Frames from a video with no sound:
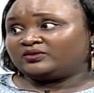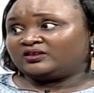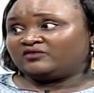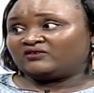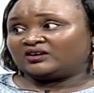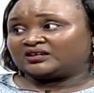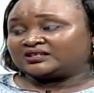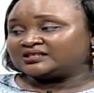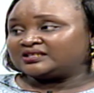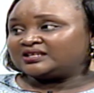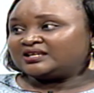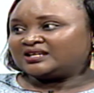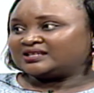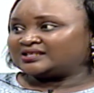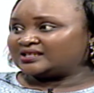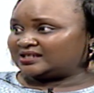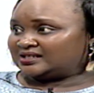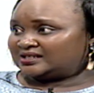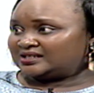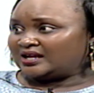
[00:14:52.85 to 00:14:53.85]
the vaccine as
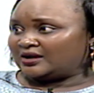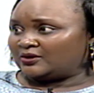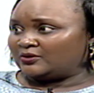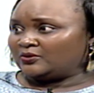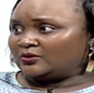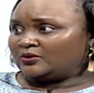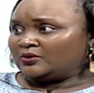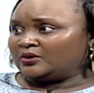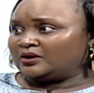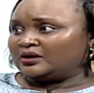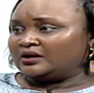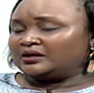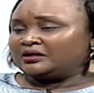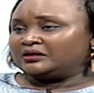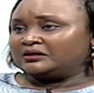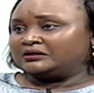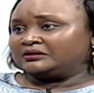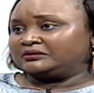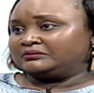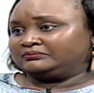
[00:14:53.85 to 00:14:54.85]
at now
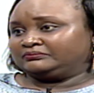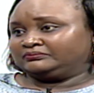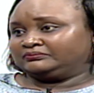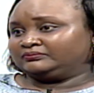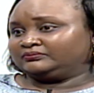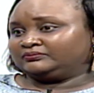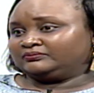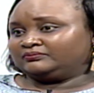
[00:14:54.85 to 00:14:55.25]
um,